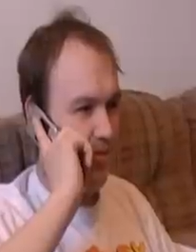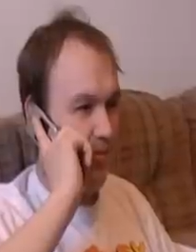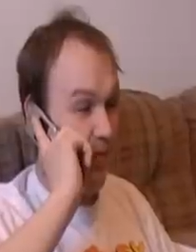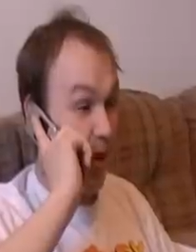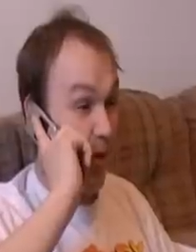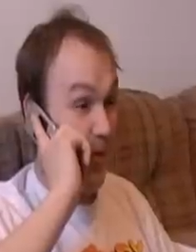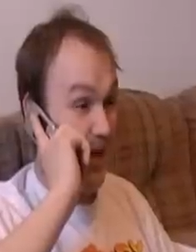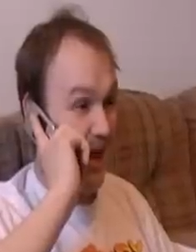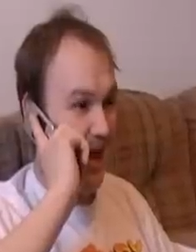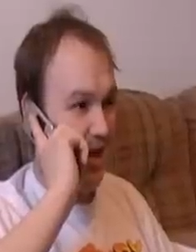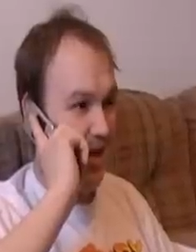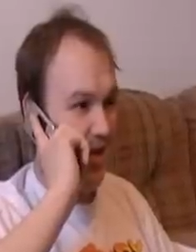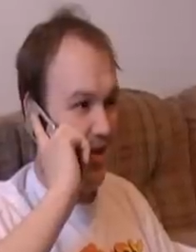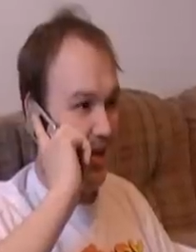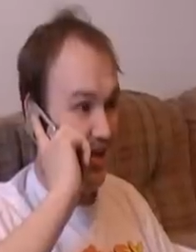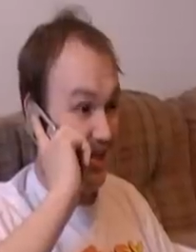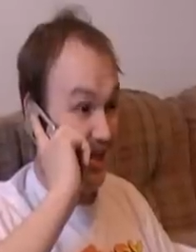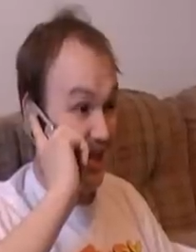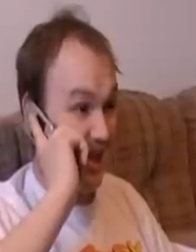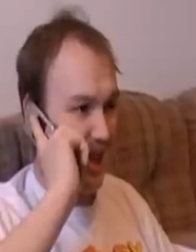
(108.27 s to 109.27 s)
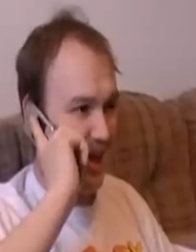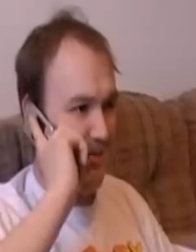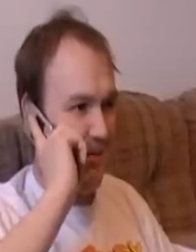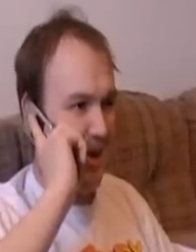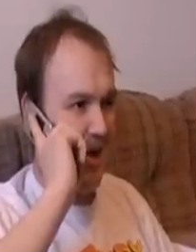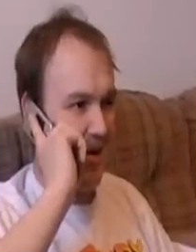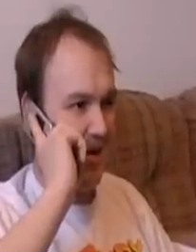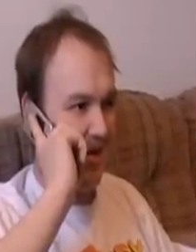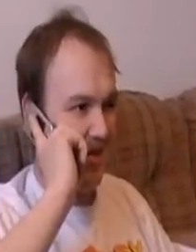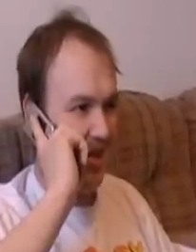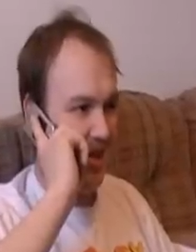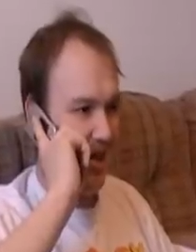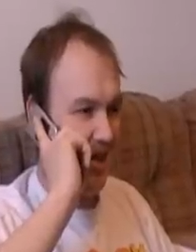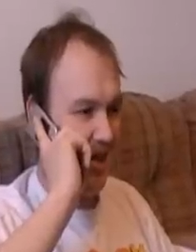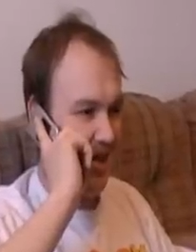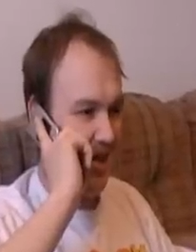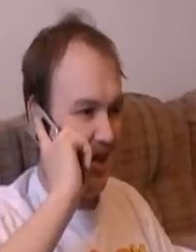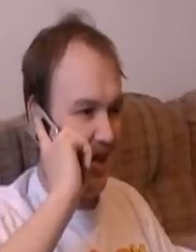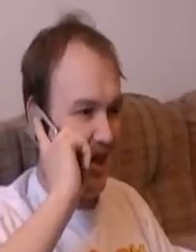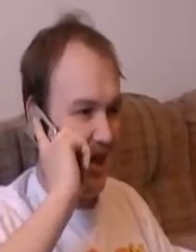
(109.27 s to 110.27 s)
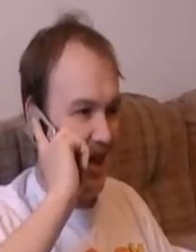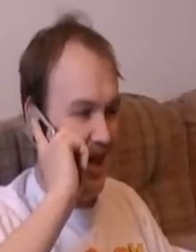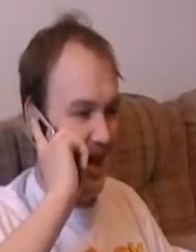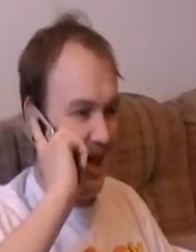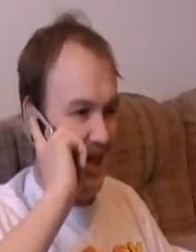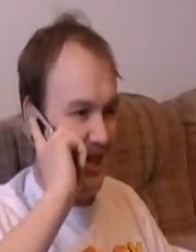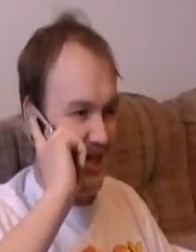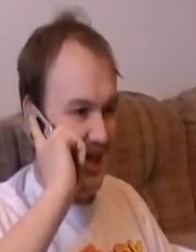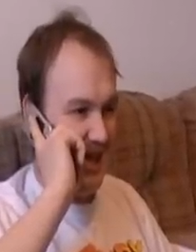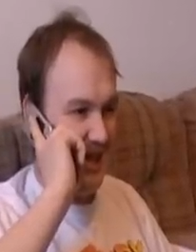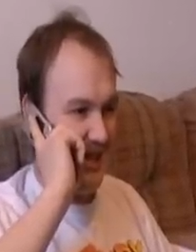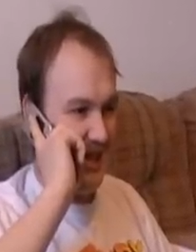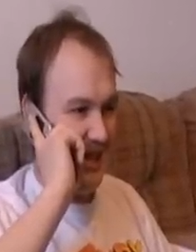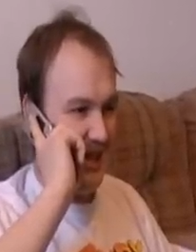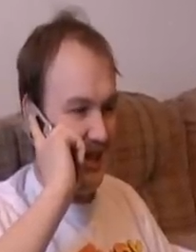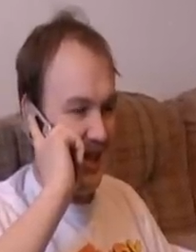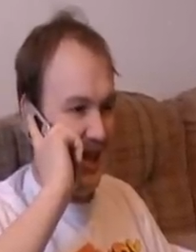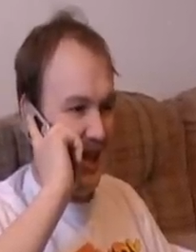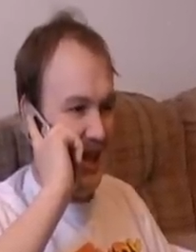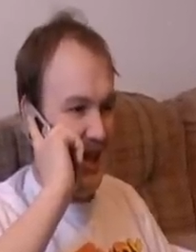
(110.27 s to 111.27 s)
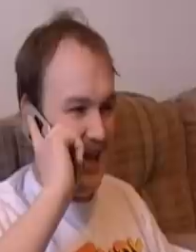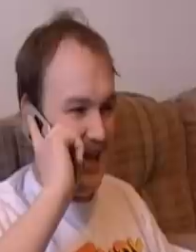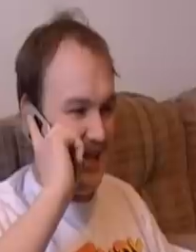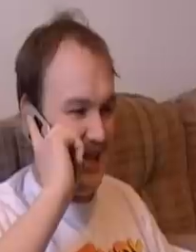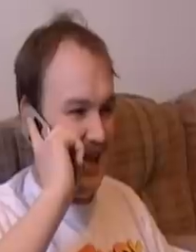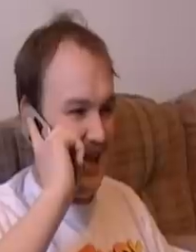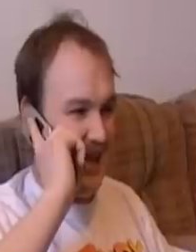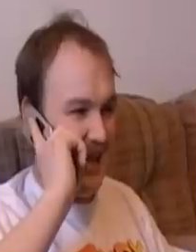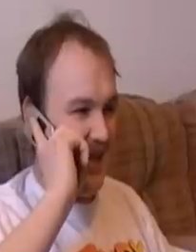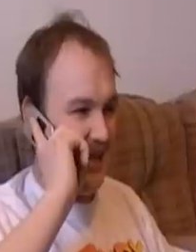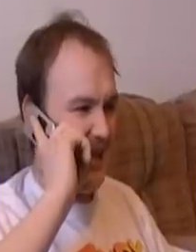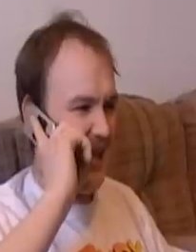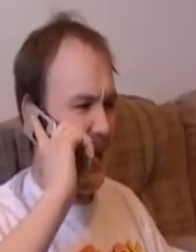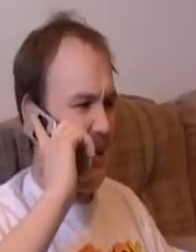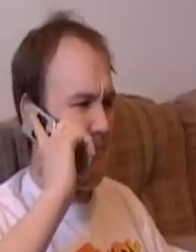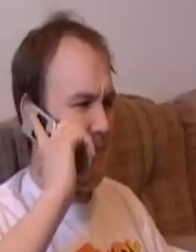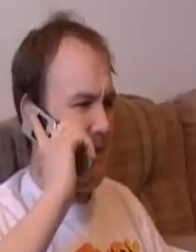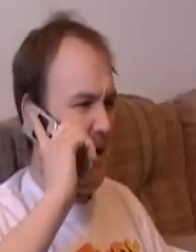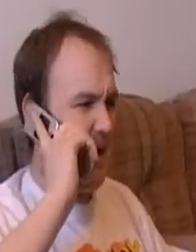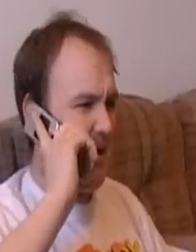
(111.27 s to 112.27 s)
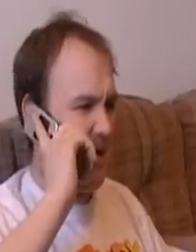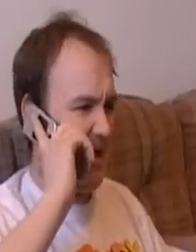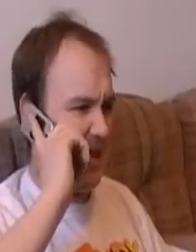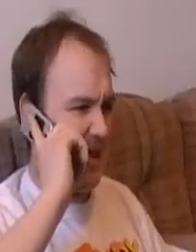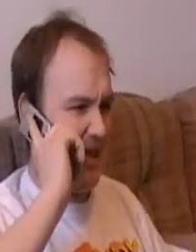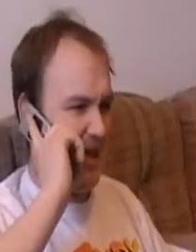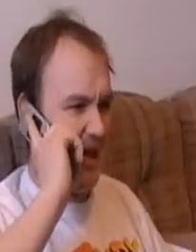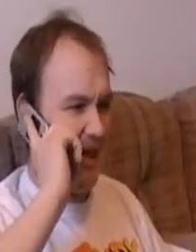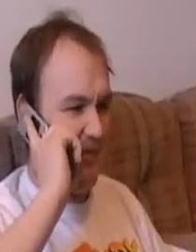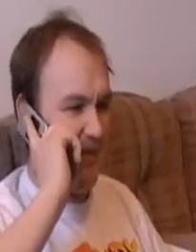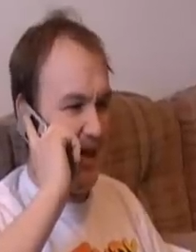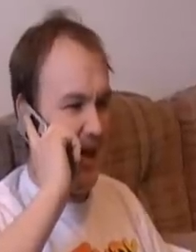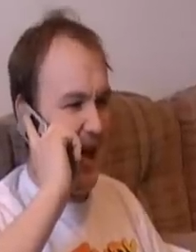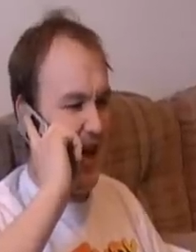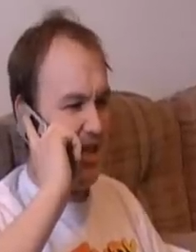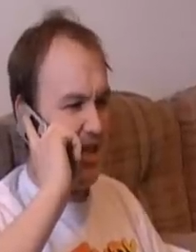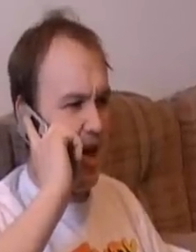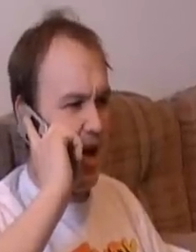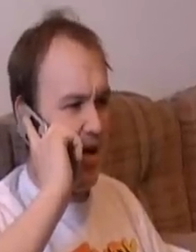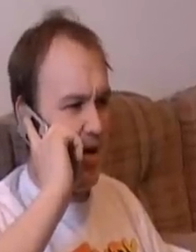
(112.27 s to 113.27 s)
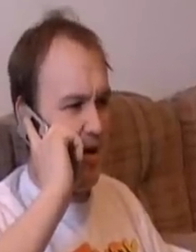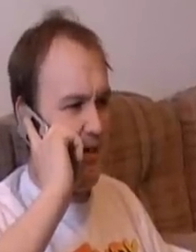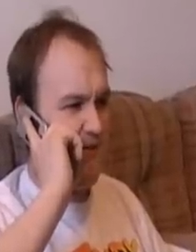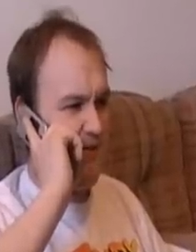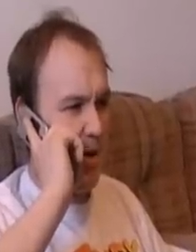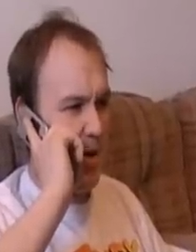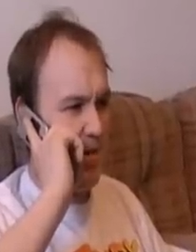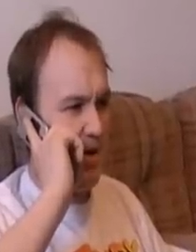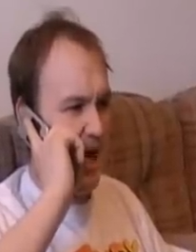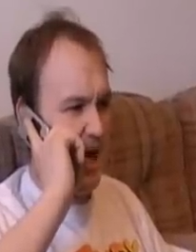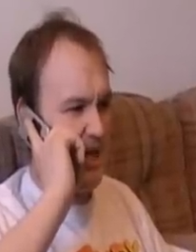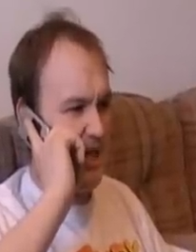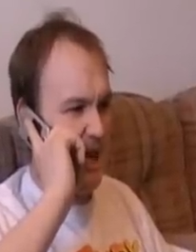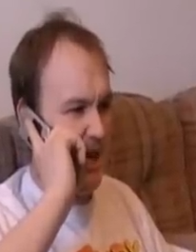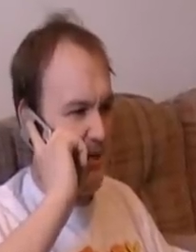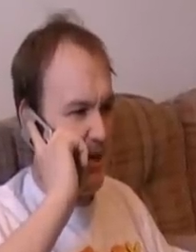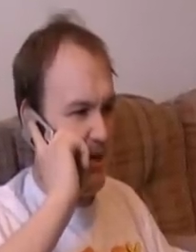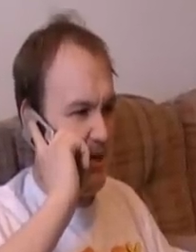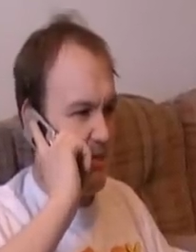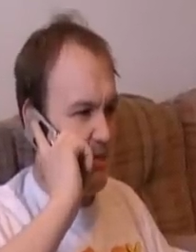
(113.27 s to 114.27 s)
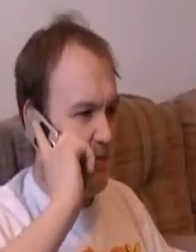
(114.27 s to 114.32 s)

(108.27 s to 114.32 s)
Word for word: Oh, we can't do this. This ain't America then. This ain't this ain't this ain't America then. If you can't talk on a phone, goddammit.